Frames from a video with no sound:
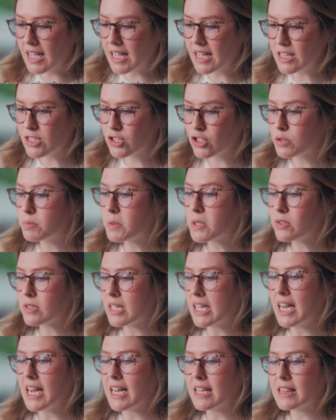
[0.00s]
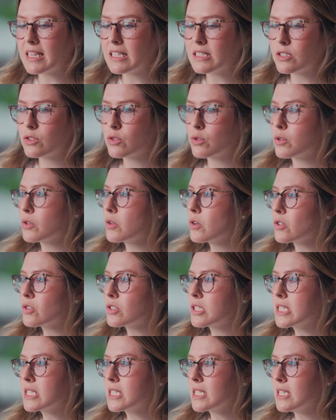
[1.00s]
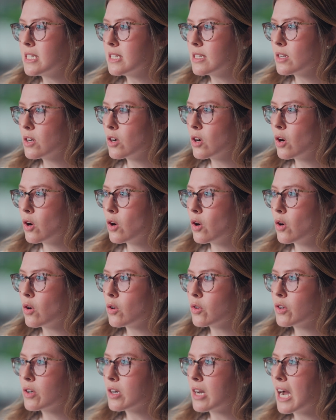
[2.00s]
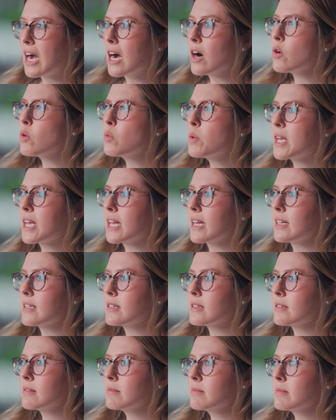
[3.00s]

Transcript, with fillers: uh, just because I had this curiosity on how we can,